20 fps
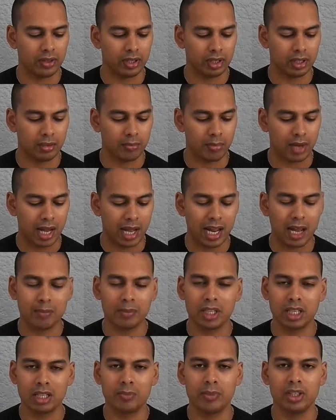I am
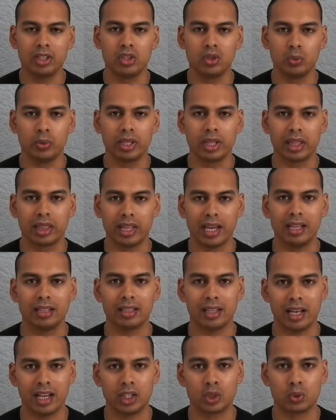going to be doing that
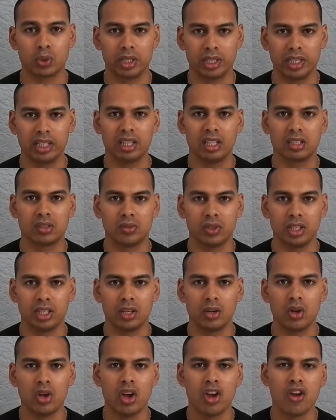as well in this video